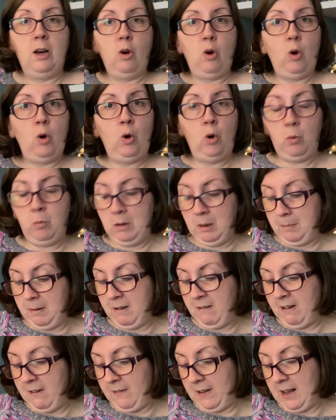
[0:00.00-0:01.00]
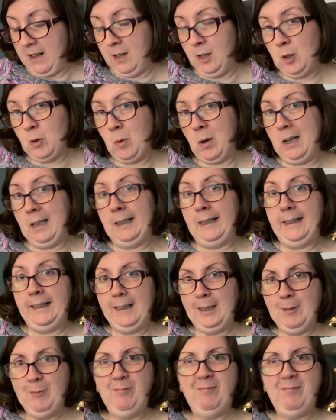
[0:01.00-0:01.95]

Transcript: All will be revealed why.